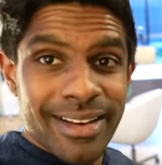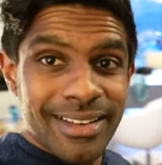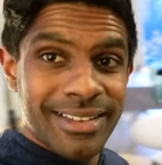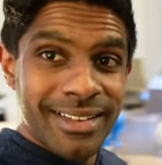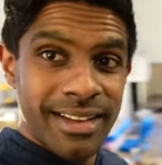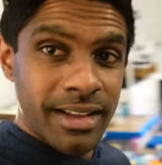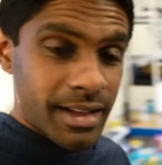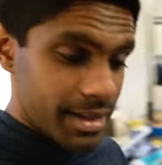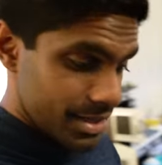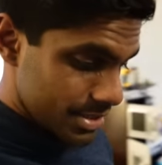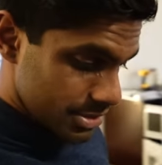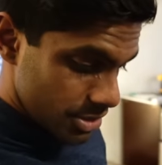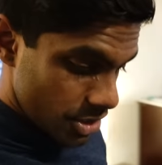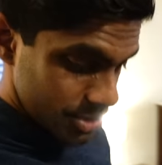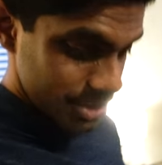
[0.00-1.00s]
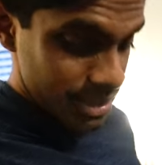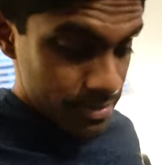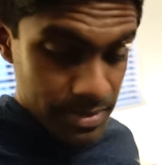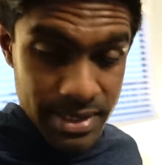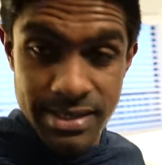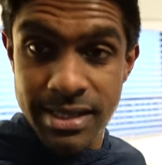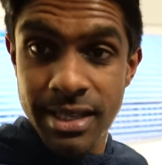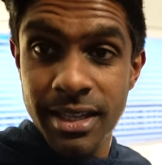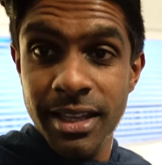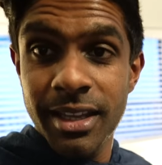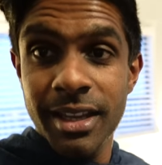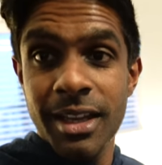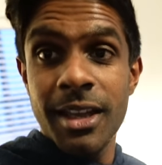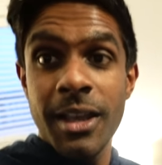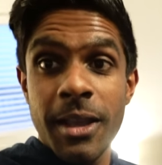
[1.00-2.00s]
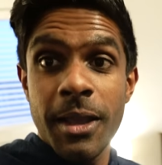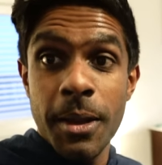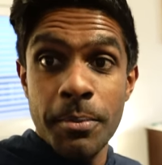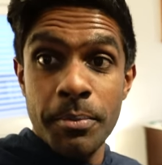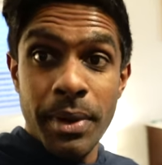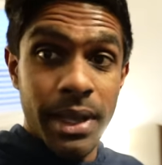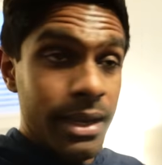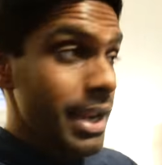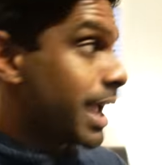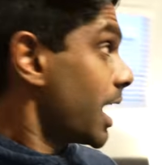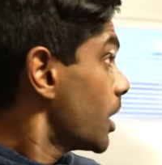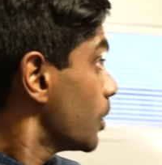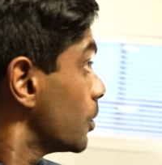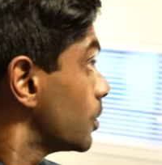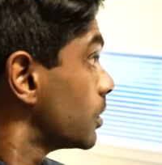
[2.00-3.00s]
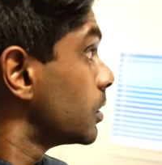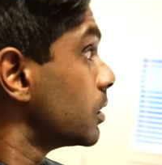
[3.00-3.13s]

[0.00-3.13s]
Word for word: and it's constantly busy. But now